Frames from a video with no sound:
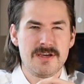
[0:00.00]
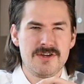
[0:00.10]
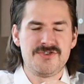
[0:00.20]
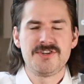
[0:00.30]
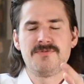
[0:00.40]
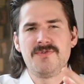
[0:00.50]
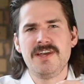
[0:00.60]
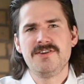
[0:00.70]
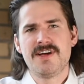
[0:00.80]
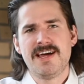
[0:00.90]
You should
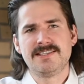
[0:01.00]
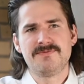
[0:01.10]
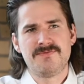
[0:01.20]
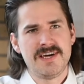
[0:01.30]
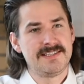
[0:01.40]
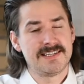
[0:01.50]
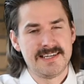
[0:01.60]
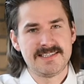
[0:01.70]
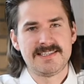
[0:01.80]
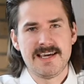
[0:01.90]
defend your hands and face
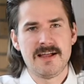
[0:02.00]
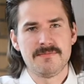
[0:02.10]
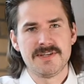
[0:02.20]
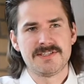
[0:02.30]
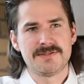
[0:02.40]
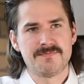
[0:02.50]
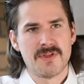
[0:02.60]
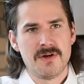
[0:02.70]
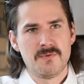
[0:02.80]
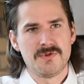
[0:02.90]
against the elements
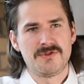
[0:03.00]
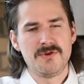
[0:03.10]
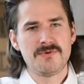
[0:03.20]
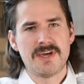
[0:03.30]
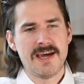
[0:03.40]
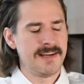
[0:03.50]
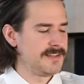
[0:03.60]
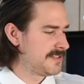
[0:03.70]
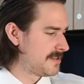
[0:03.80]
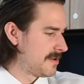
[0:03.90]
with Duke
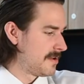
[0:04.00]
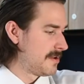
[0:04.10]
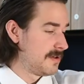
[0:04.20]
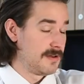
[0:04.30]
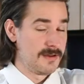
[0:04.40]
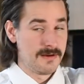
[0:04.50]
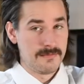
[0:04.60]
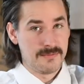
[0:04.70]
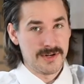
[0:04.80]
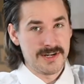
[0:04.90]
Cannon's
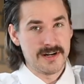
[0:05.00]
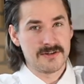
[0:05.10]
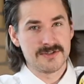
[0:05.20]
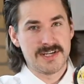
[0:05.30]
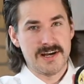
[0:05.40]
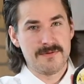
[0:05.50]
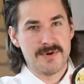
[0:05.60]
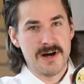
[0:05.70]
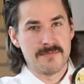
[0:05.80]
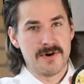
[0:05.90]
Bloody Knuckles Hand
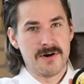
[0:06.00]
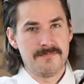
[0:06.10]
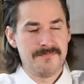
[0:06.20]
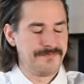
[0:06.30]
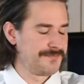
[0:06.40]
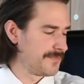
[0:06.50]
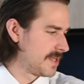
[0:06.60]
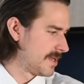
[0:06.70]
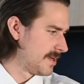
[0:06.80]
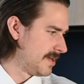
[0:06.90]
Repair Balm,
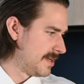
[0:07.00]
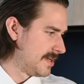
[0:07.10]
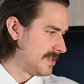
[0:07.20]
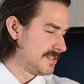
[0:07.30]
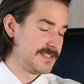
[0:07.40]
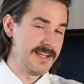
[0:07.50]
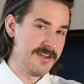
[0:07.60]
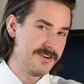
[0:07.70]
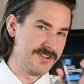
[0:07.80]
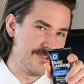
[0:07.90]

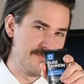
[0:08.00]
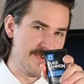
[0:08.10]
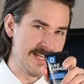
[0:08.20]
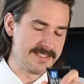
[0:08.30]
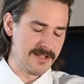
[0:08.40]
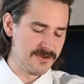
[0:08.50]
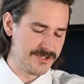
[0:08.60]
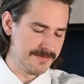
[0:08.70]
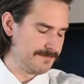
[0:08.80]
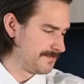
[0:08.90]
Standard Issue Face
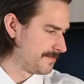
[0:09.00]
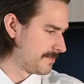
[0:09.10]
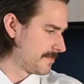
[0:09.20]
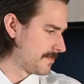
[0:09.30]
Lotion,